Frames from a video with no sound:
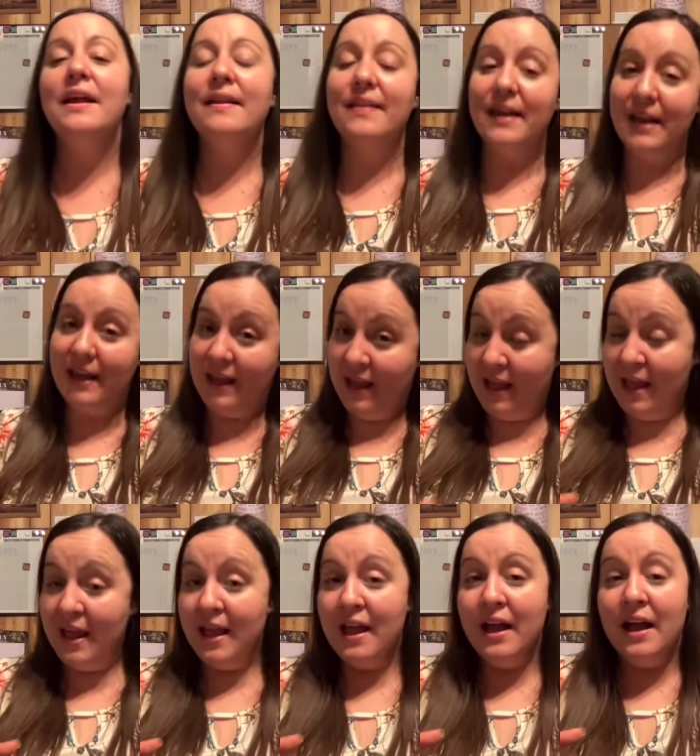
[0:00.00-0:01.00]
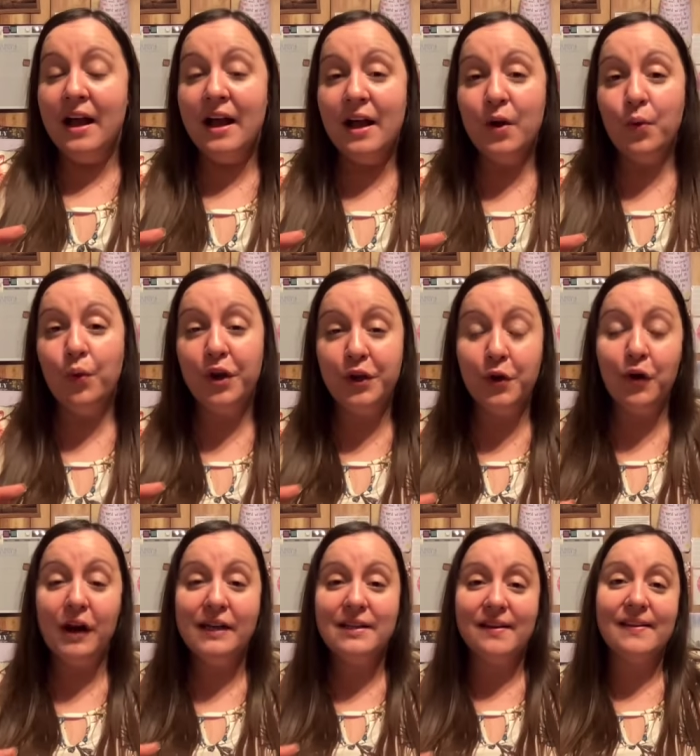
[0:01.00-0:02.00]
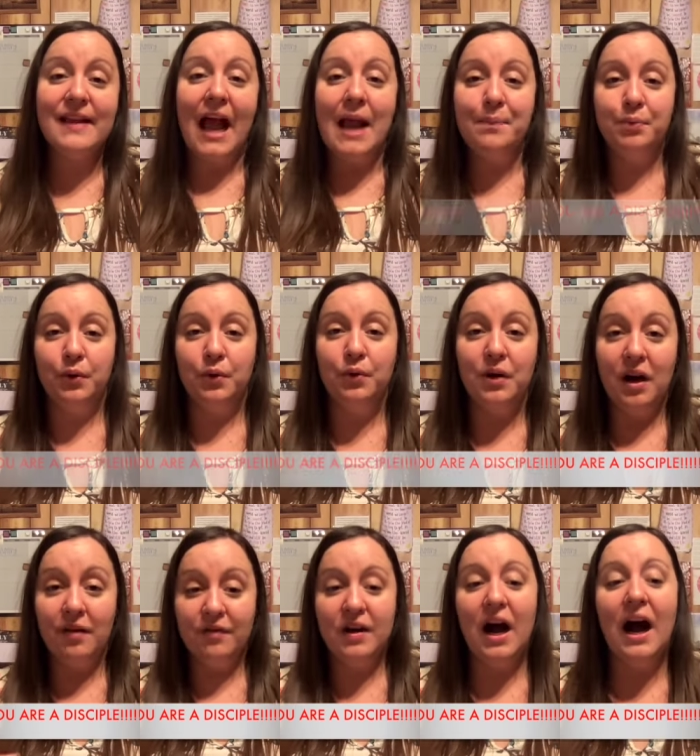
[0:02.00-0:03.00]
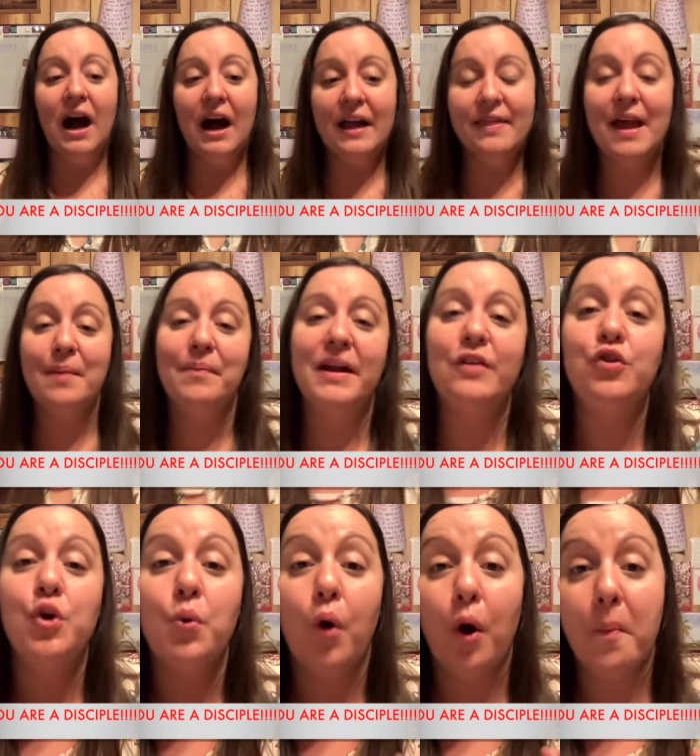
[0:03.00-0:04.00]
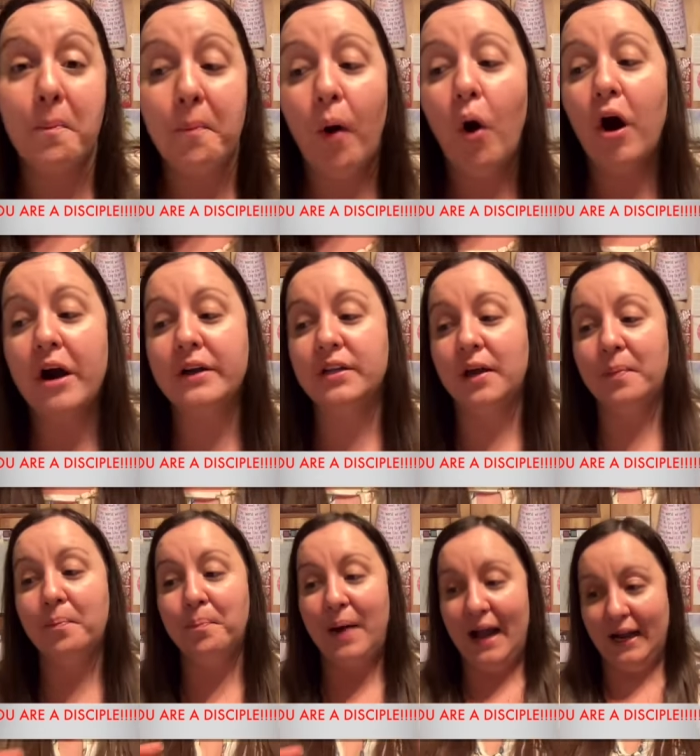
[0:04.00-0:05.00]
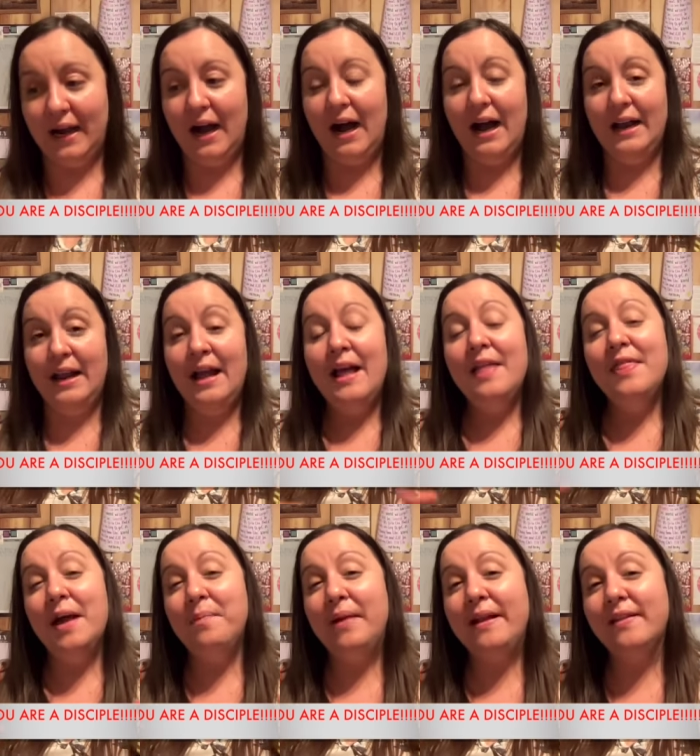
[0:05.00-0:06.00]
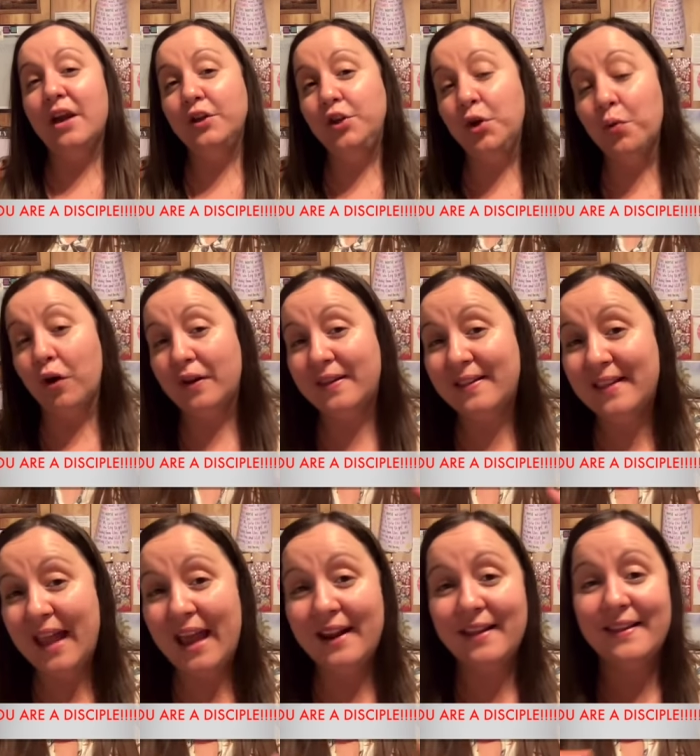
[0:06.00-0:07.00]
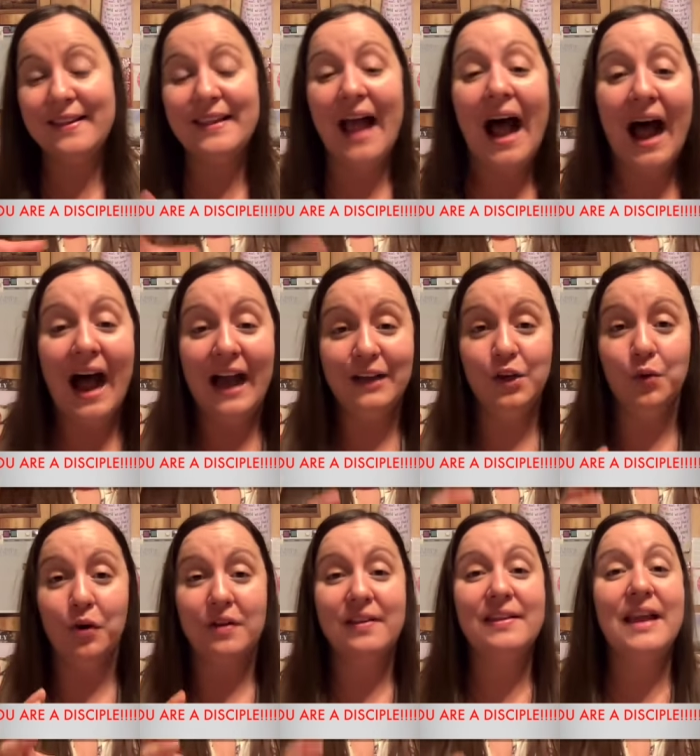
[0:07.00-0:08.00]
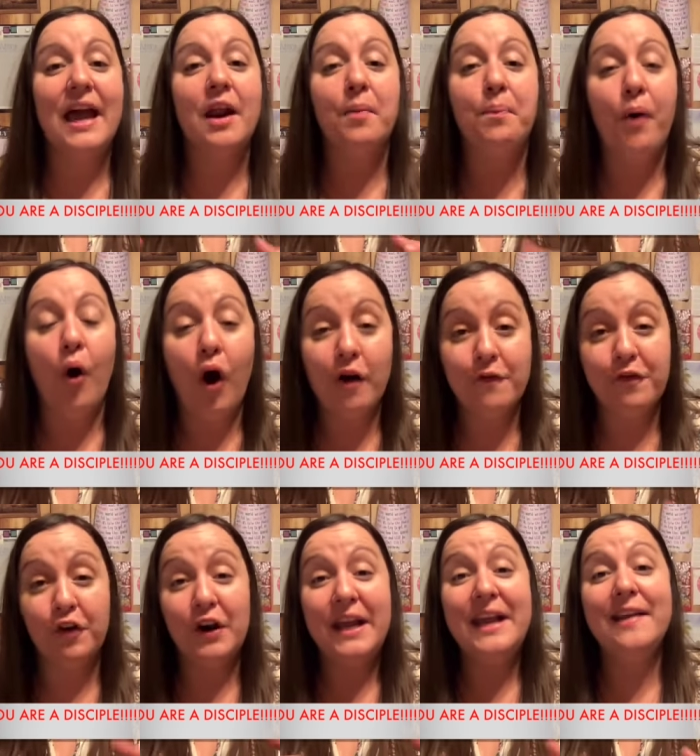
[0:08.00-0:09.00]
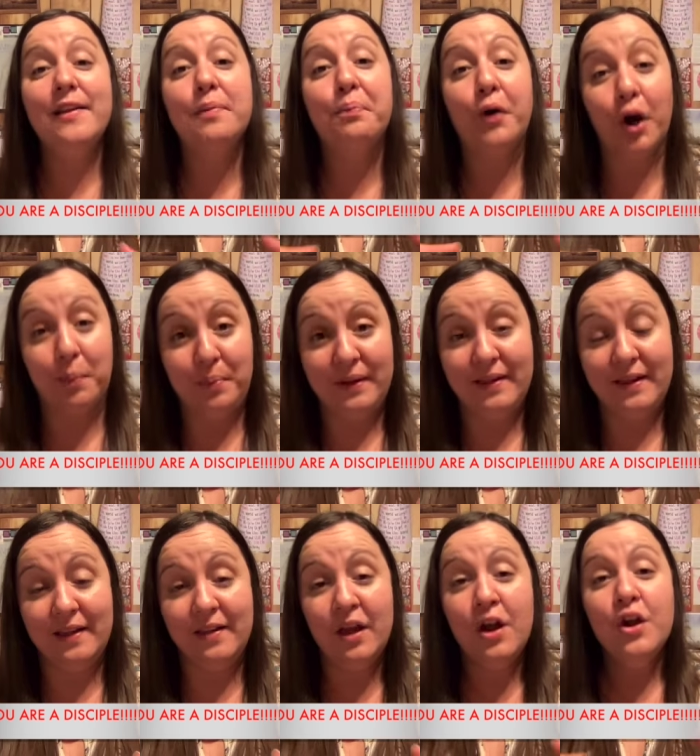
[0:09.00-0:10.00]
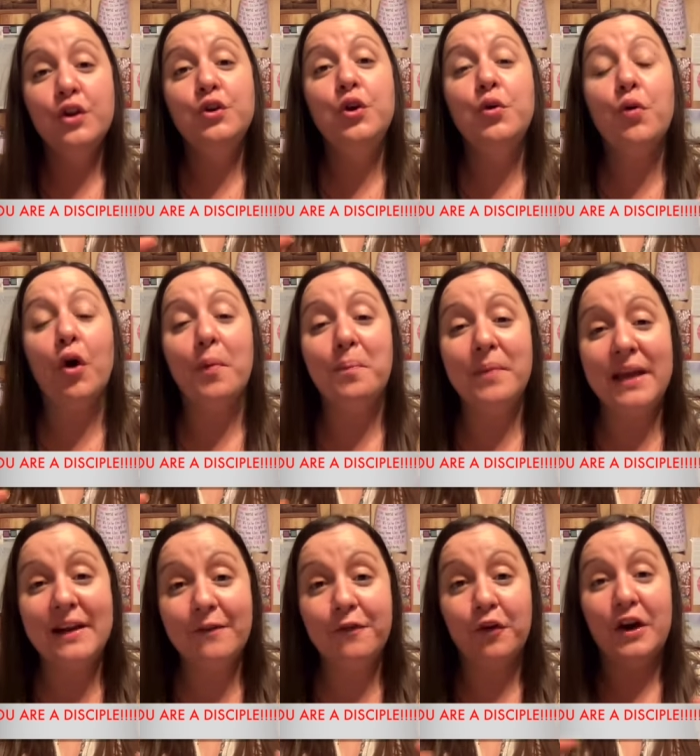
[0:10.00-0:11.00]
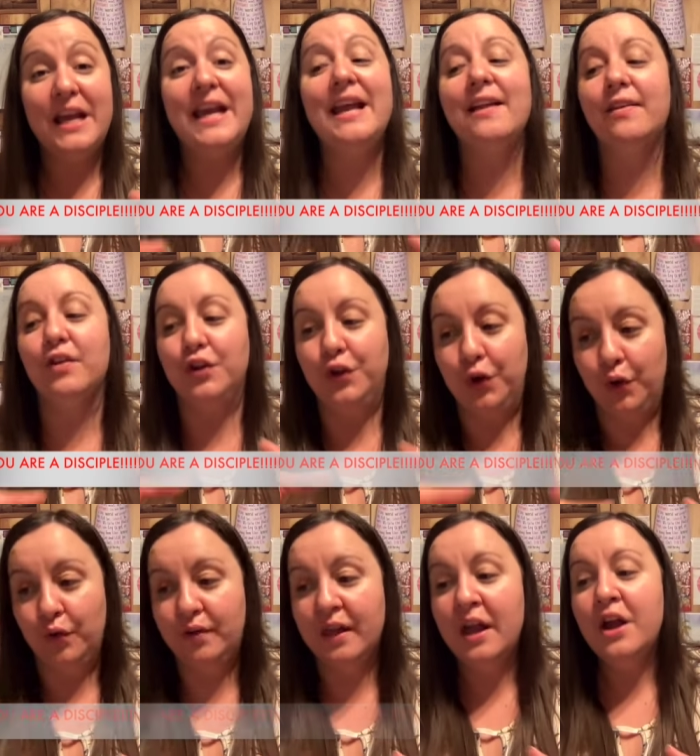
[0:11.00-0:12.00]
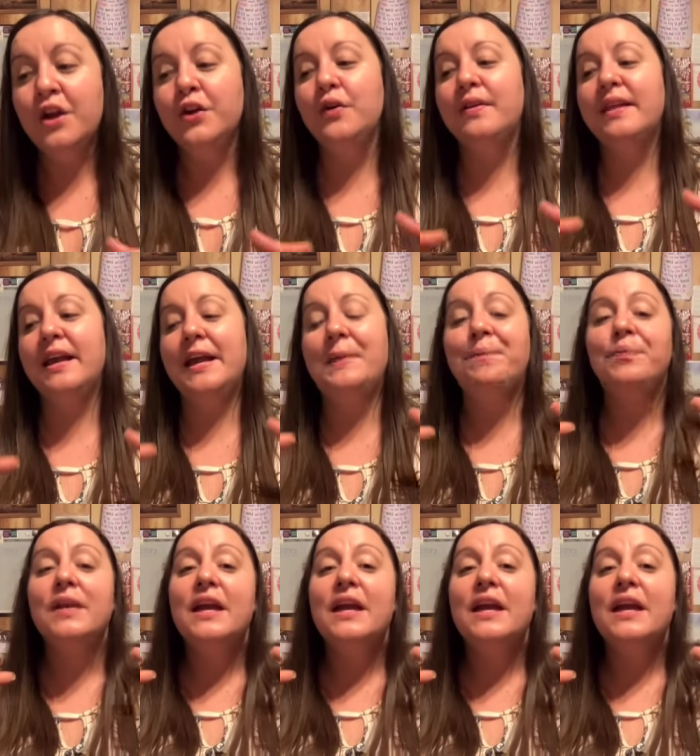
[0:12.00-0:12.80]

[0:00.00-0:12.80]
See, when you are a disciple of God, that means you are marked by God. That means that you are set aside. You are set apart for His purposes. You are meant for His use. You see,